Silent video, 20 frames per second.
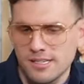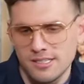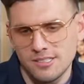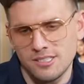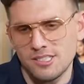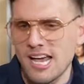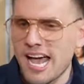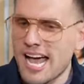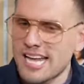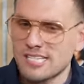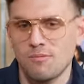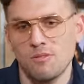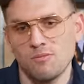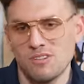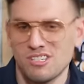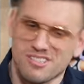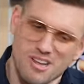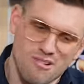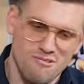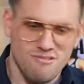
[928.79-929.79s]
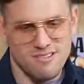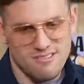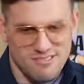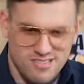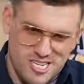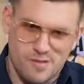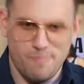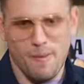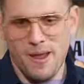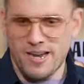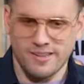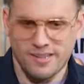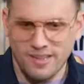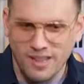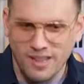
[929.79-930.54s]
because Jasmine was doing her spin